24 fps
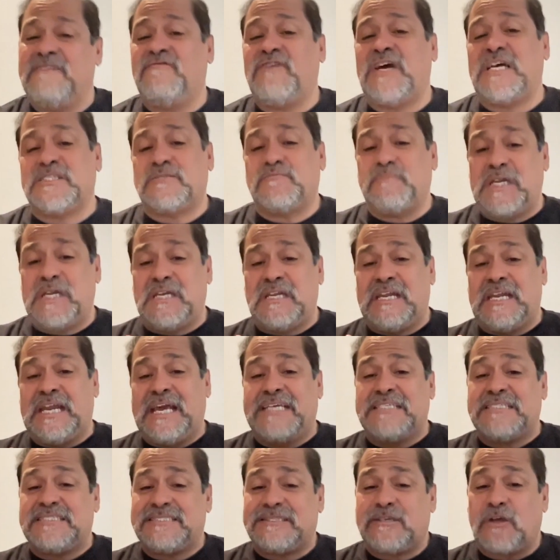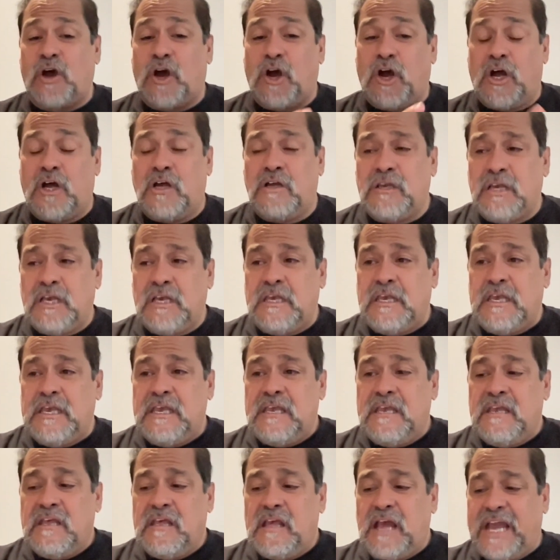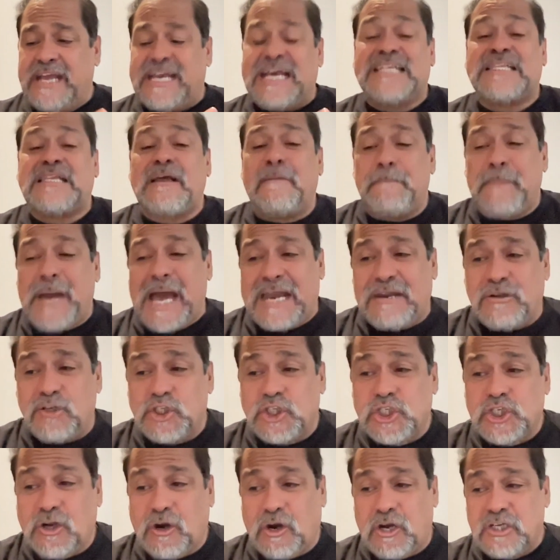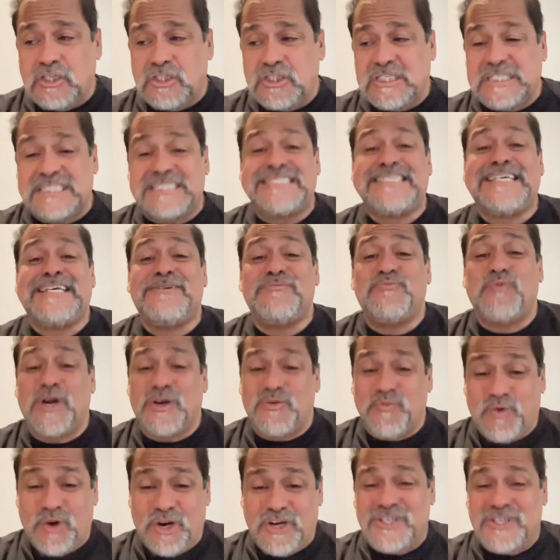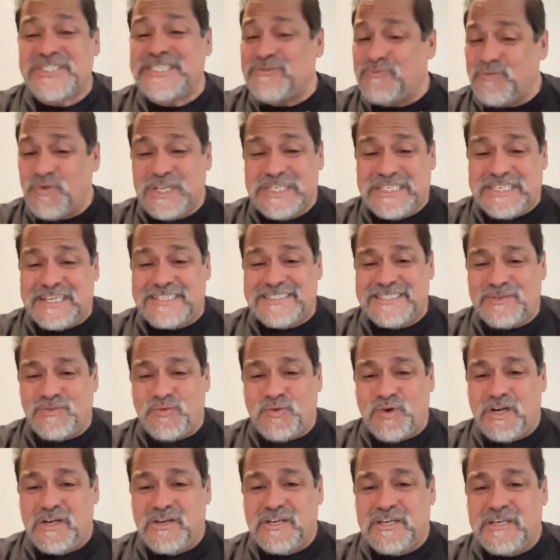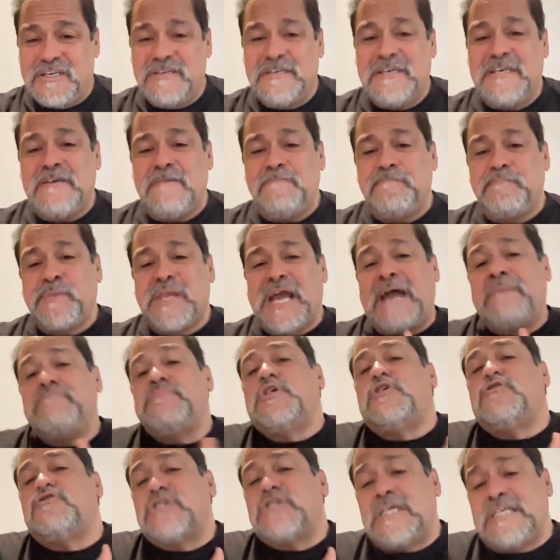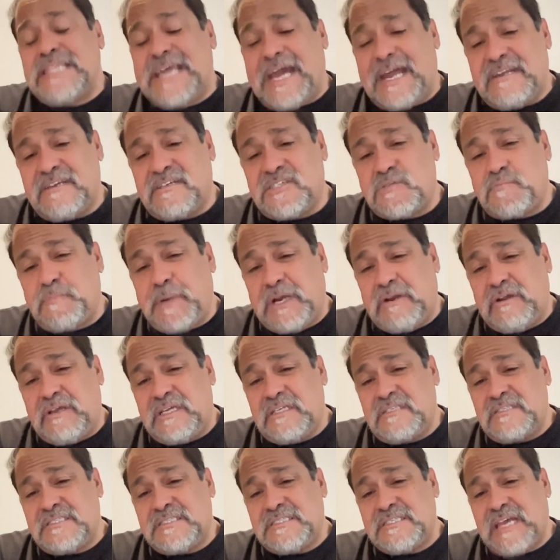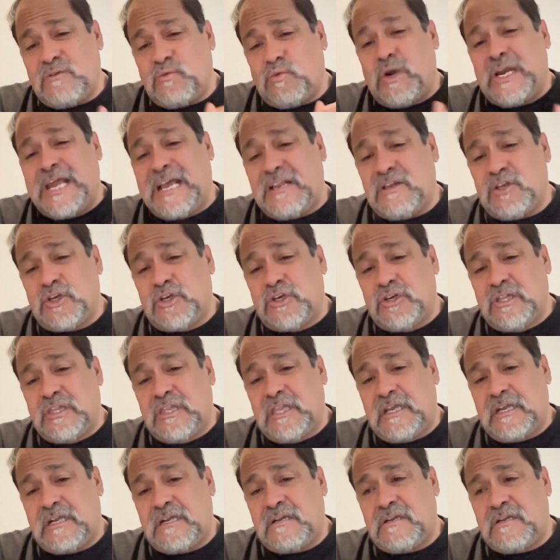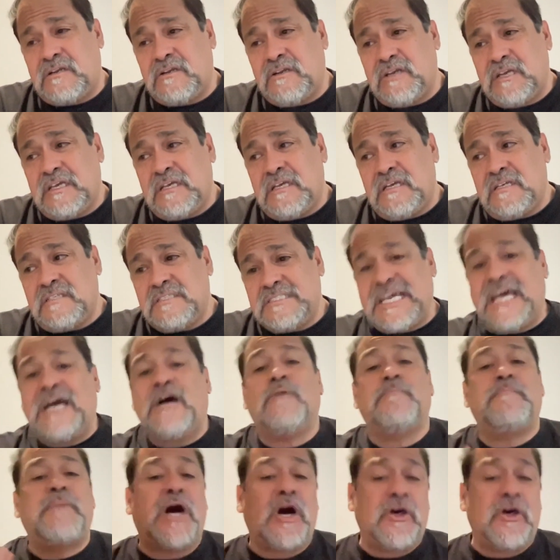investment, and I got the battle scars to see what works and what doesn't work. I'm using that experience and what I learned there to help